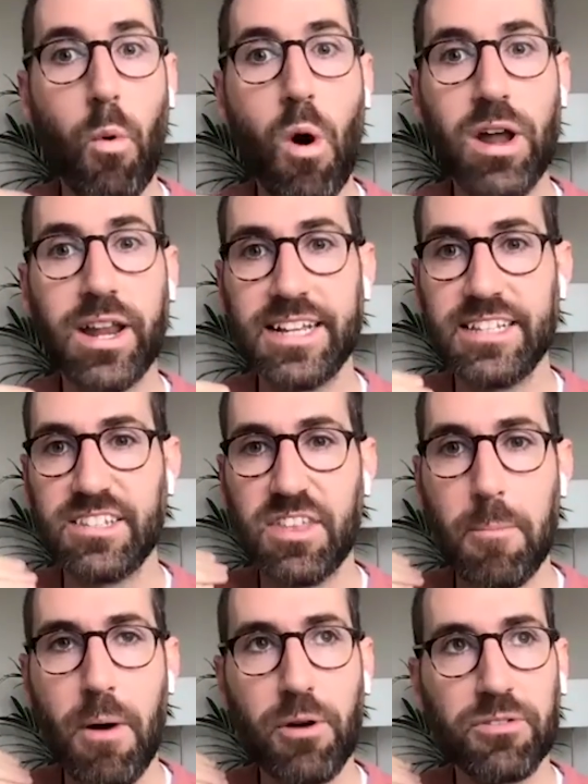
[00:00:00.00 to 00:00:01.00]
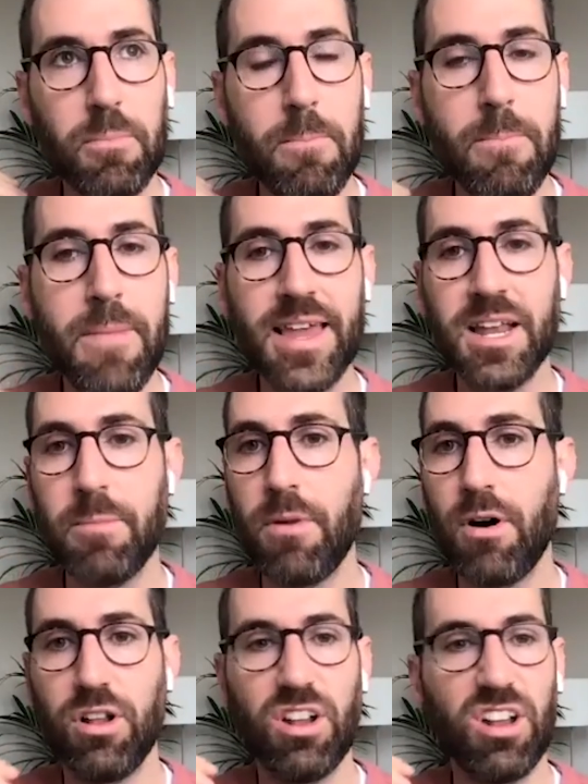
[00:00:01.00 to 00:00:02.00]
what is the most
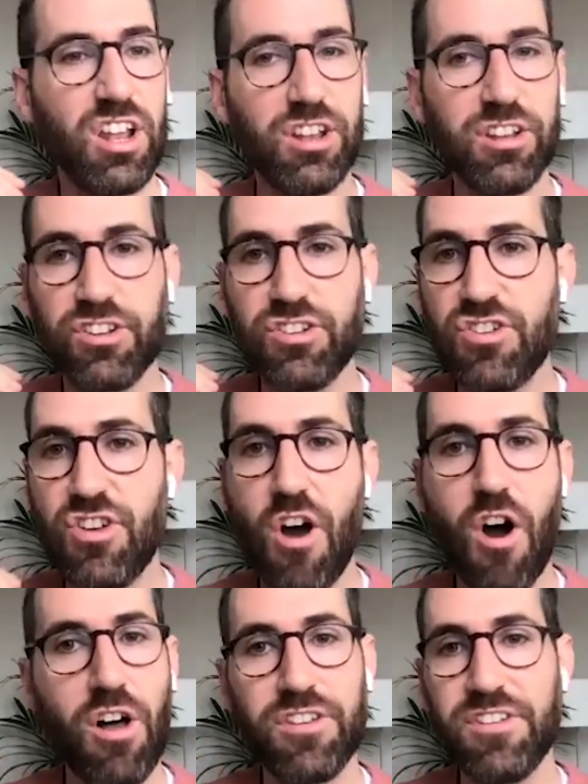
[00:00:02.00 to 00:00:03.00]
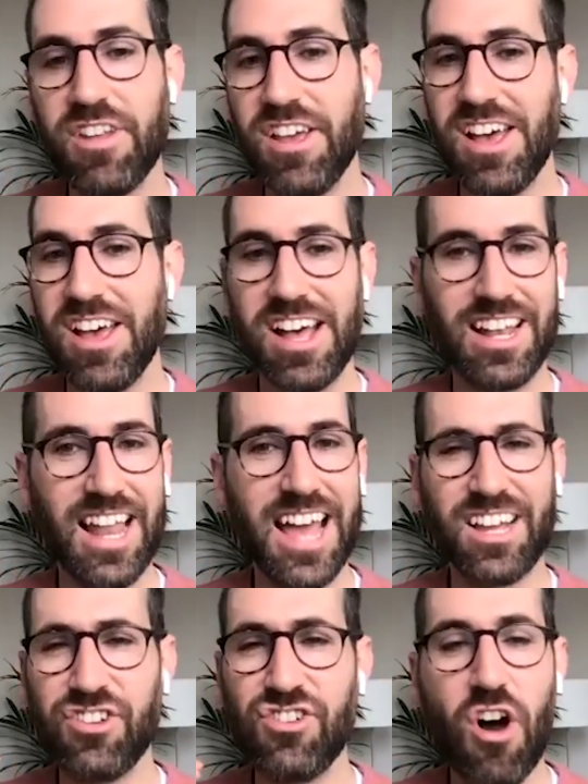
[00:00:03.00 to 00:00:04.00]
minimal, non
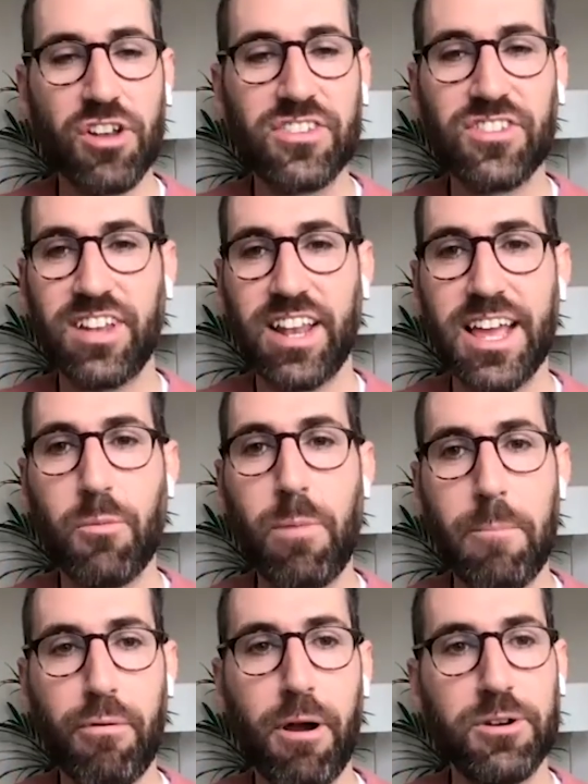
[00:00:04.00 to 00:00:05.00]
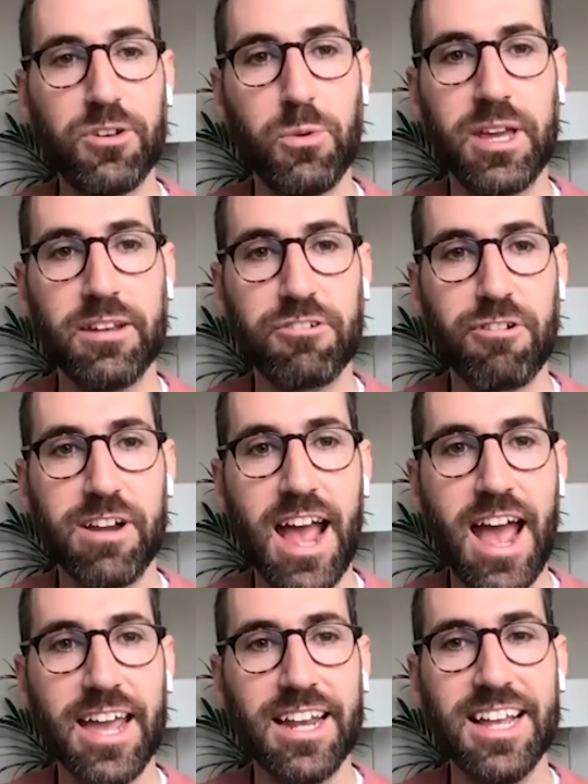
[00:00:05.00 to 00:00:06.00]
like non-slick approach we can
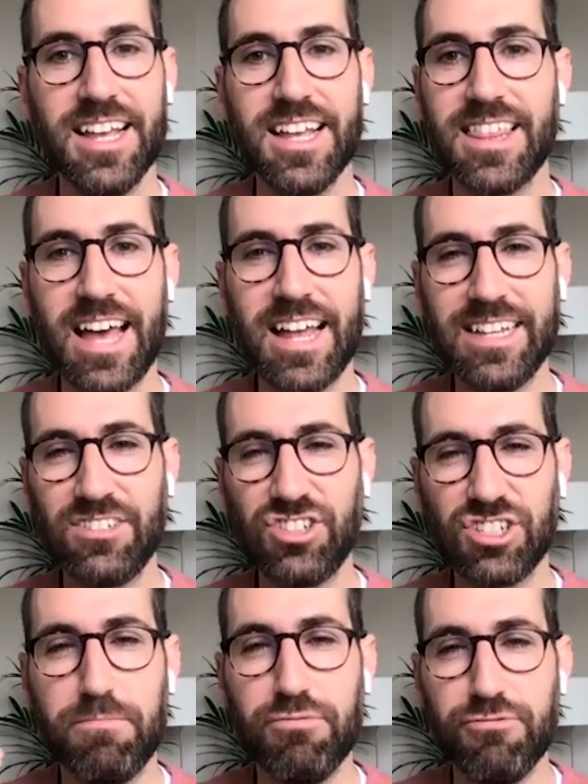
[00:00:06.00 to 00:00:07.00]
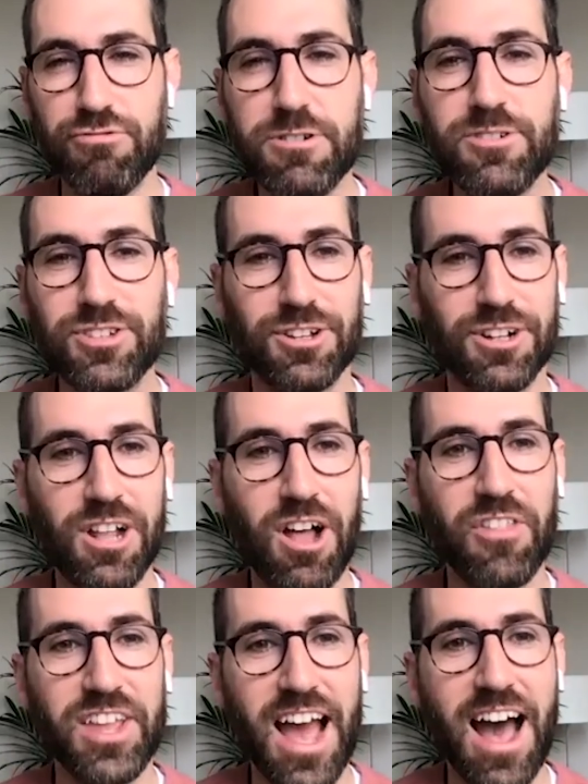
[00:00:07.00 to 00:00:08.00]
create that is just brutal
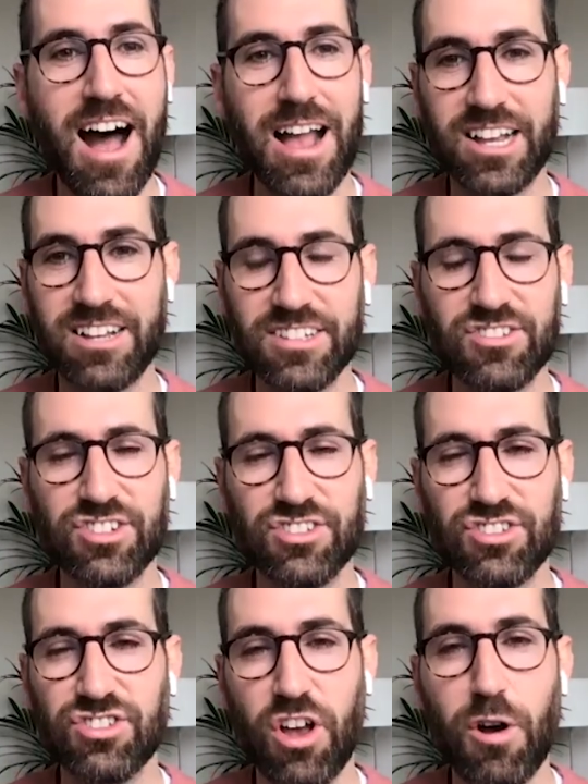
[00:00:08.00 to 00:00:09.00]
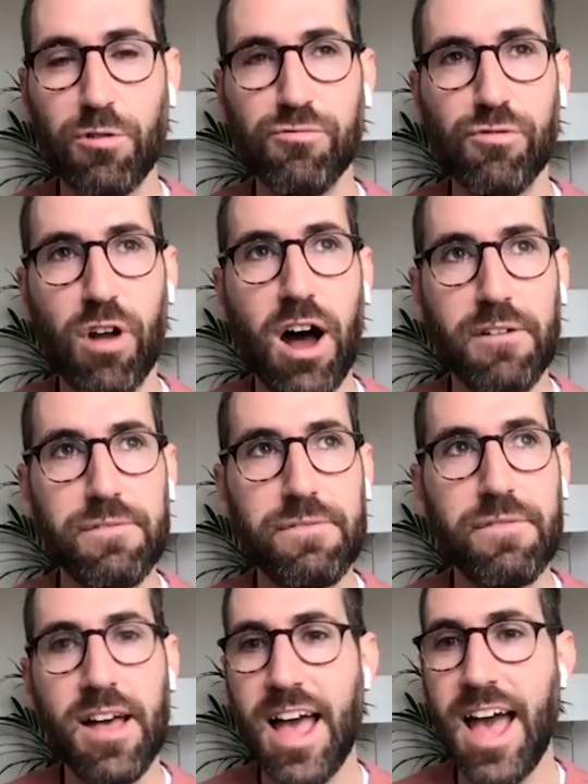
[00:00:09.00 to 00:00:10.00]
on the eye because it's just so
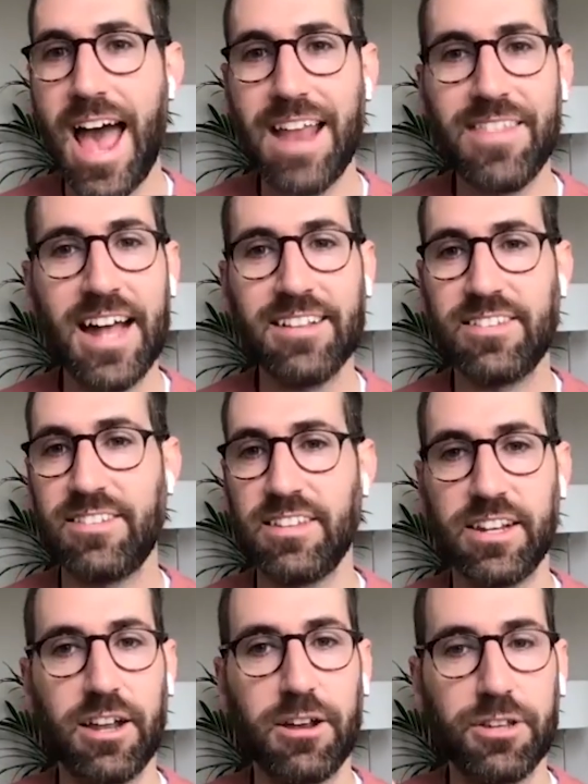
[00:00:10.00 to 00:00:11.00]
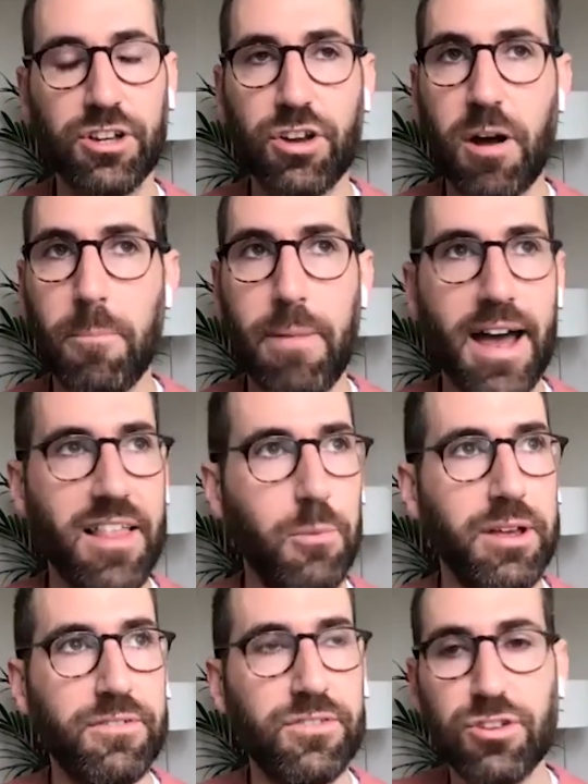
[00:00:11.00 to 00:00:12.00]
rough and that's you know you could compare that
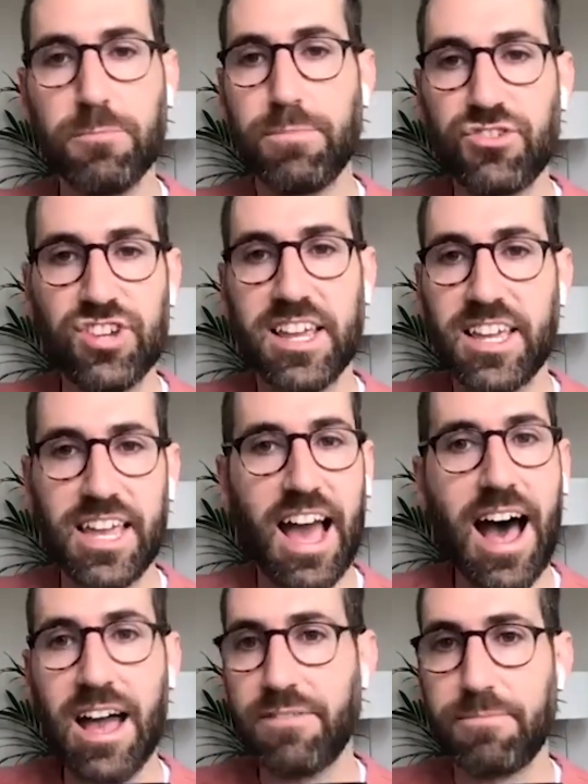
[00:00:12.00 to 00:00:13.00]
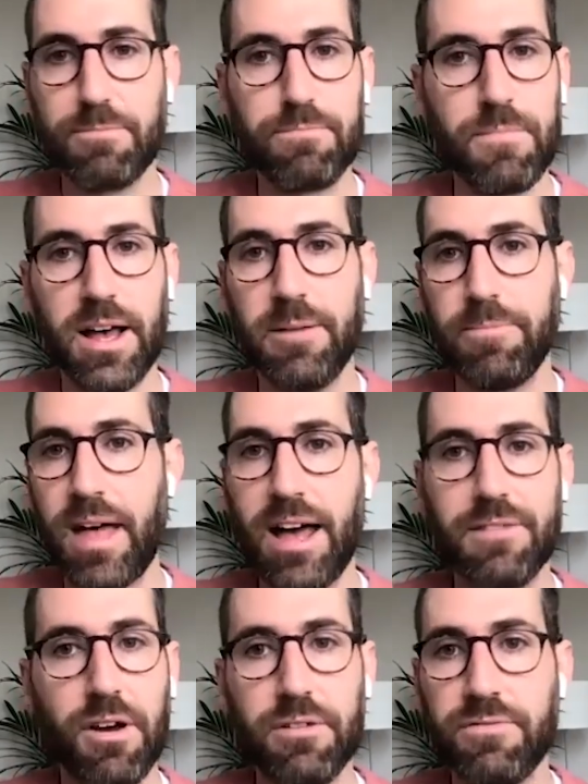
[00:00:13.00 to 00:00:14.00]
with super shaky um,
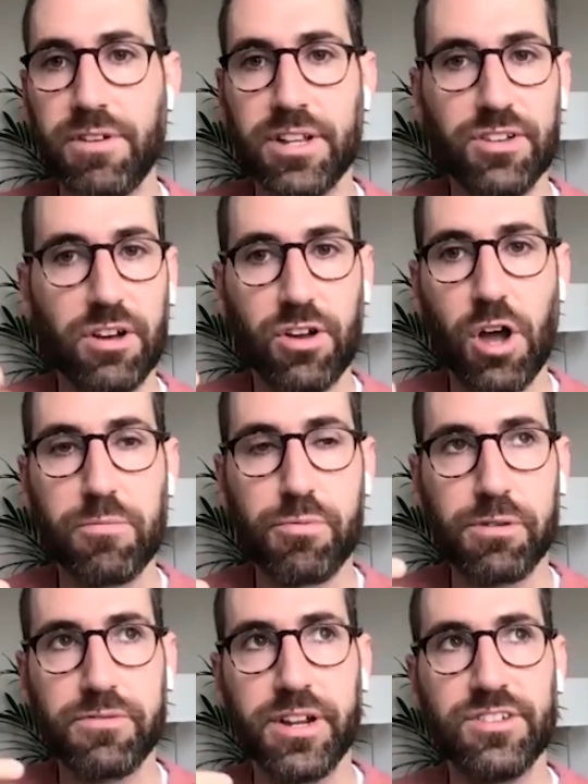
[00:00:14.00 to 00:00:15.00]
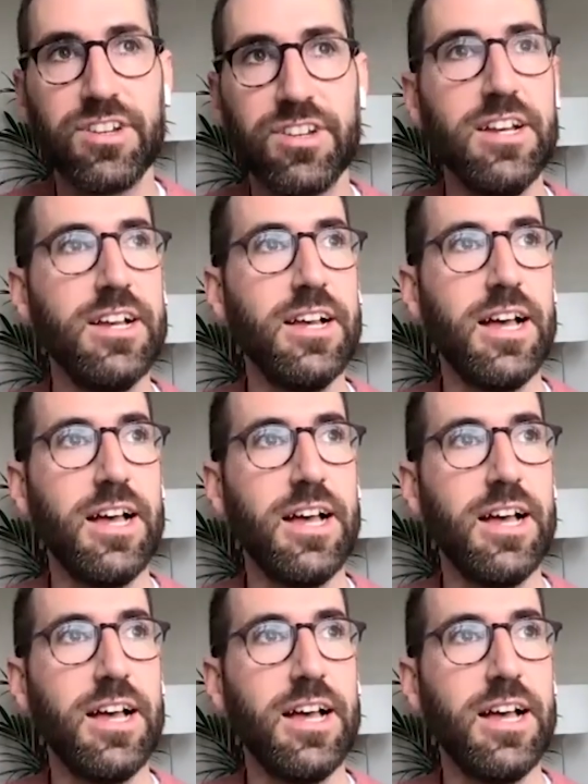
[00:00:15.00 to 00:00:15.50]
iphone footage or gopro footage